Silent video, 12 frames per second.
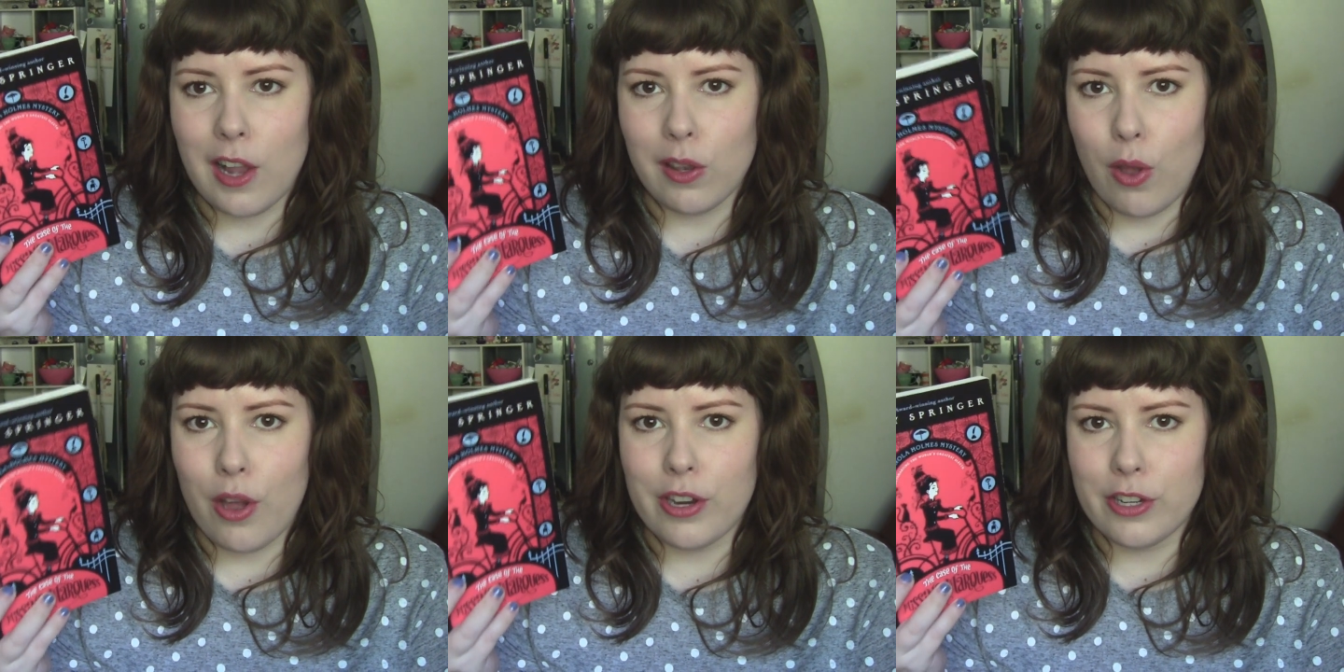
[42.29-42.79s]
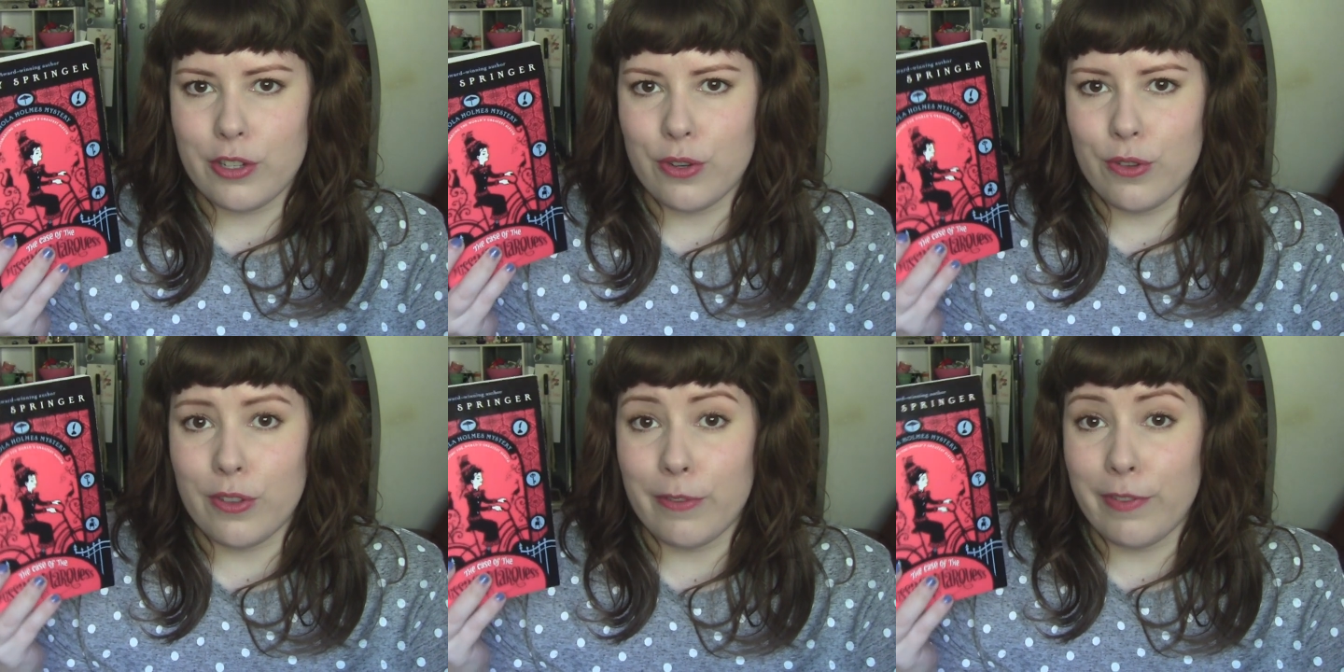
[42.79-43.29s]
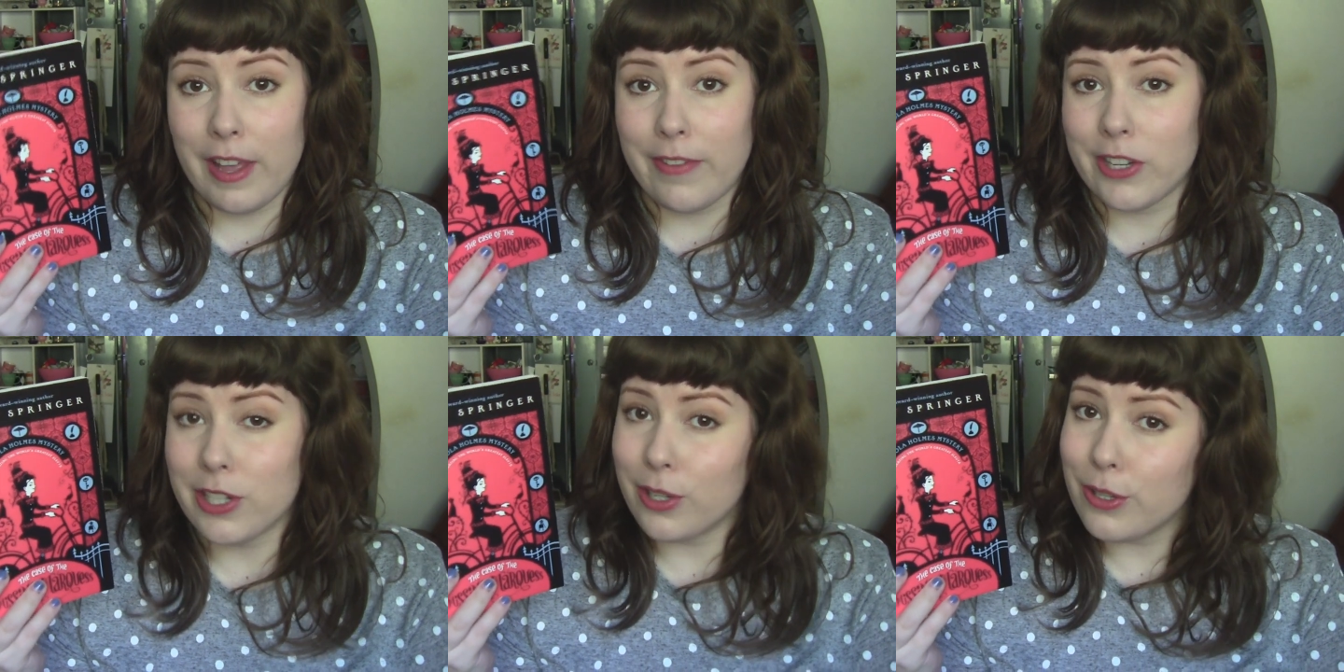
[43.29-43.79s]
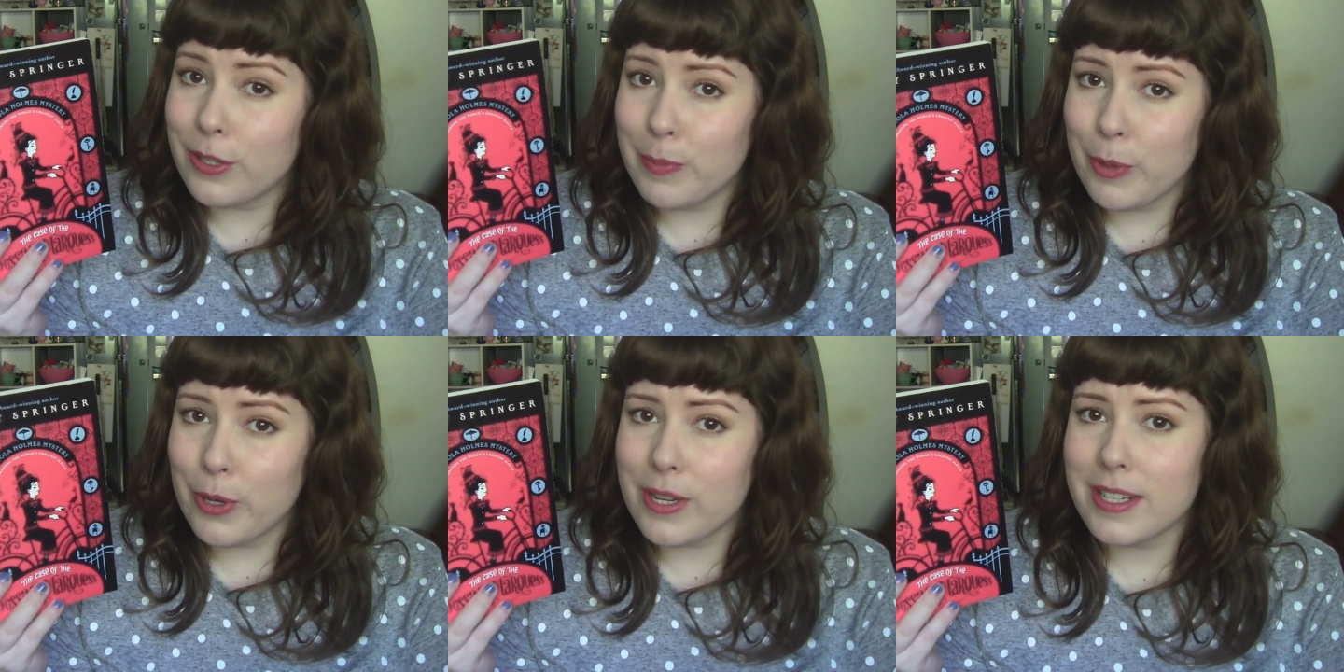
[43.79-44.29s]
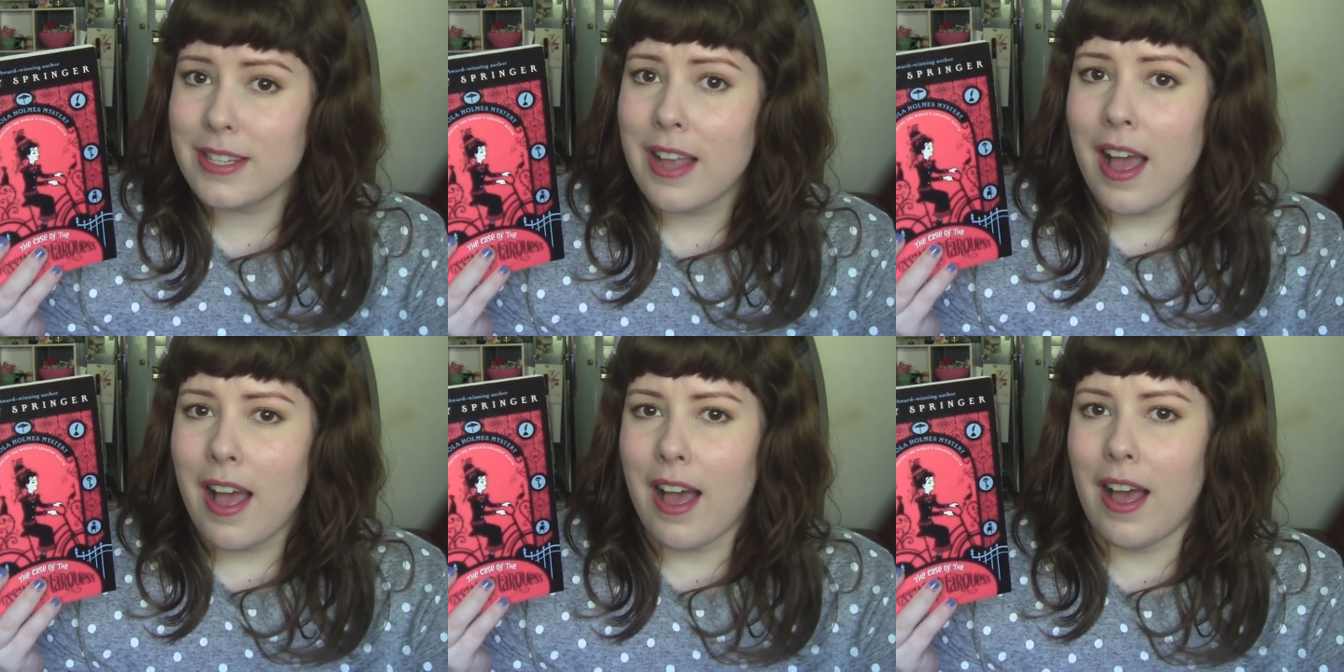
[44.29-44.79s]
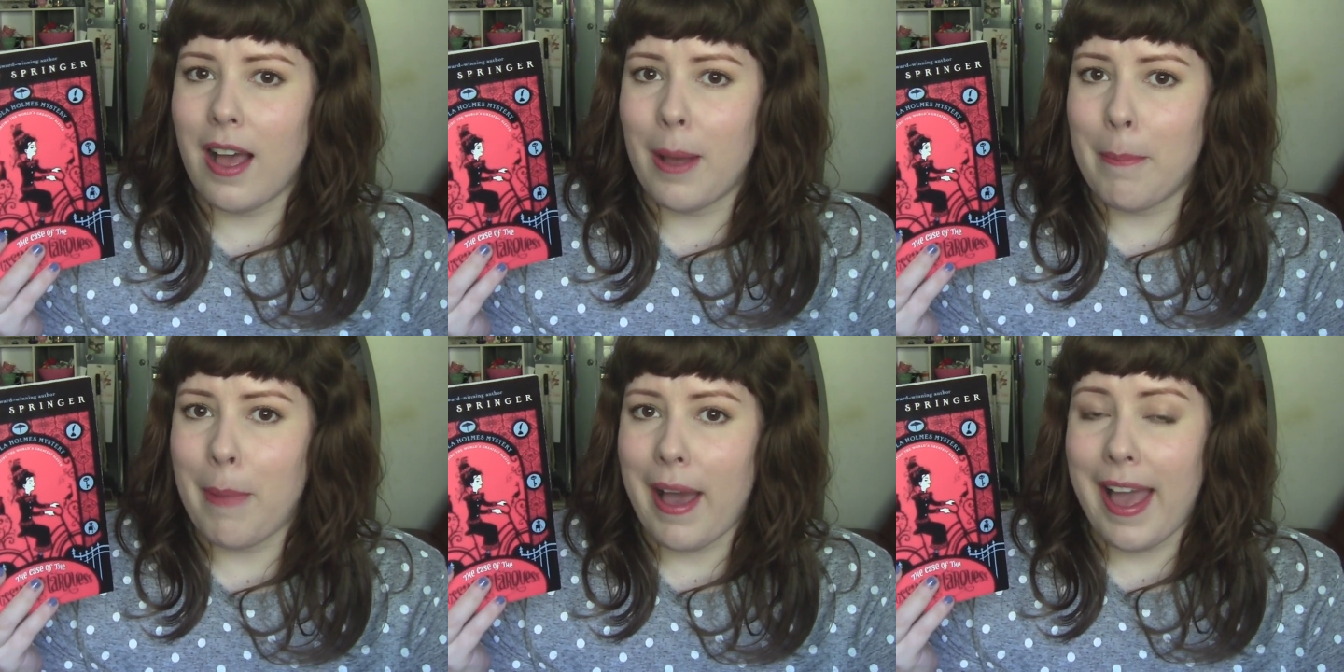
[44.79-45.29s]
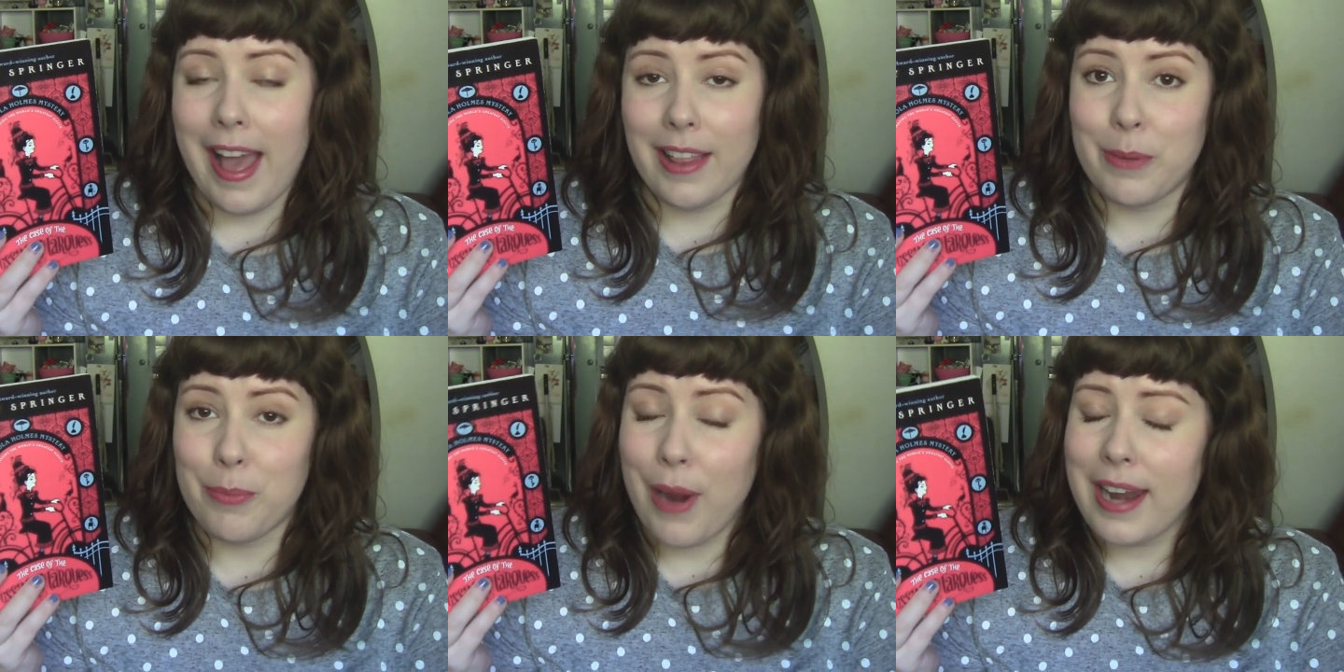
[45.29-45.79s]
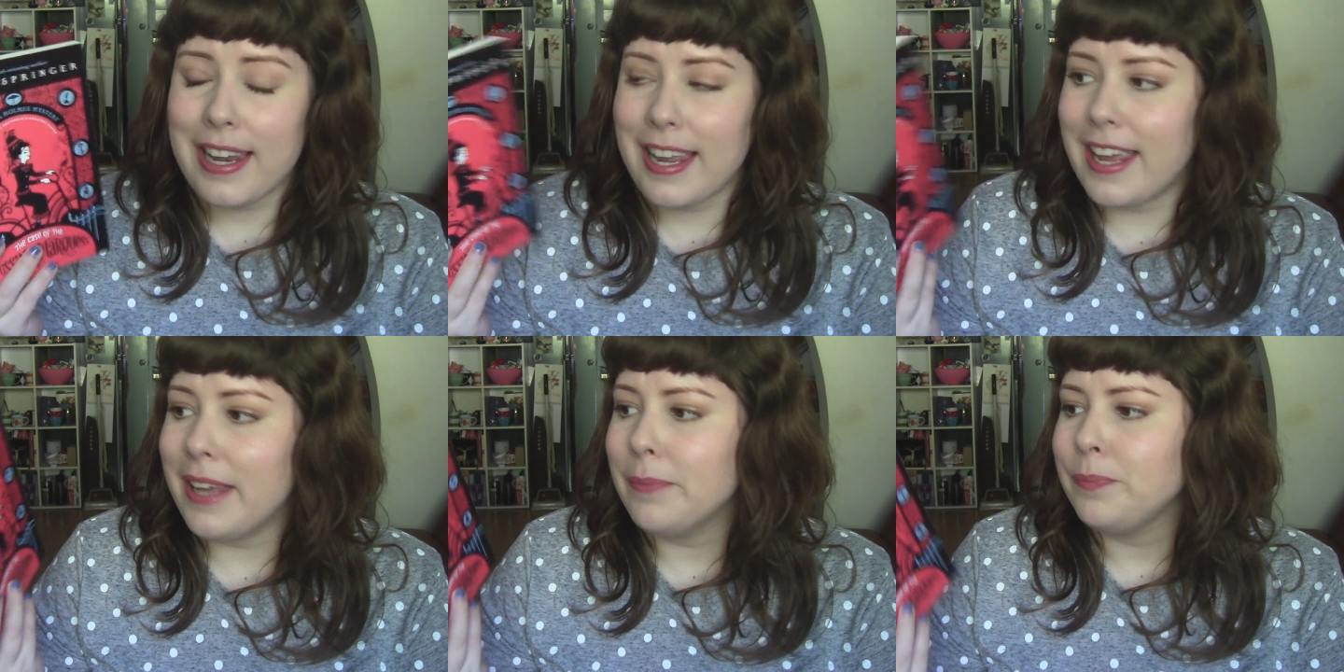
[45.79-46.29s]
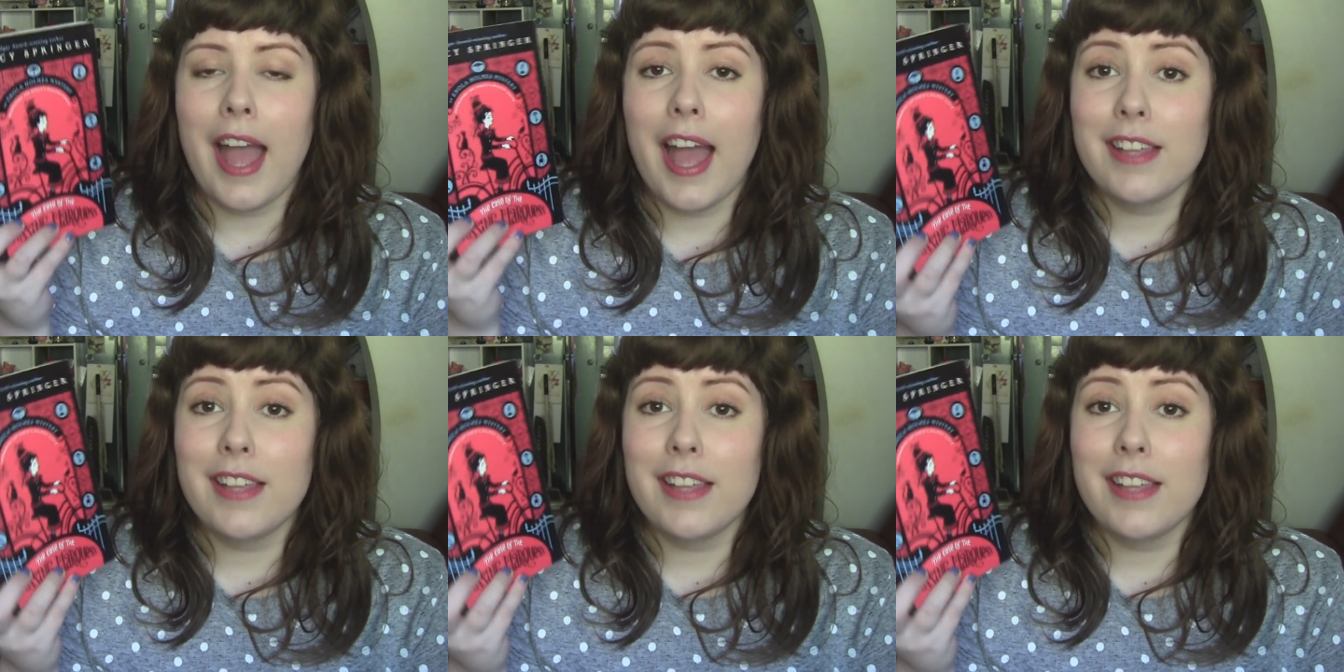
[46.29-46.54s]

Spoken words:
a lot to the Flavia Deluce books by Alan Bradley.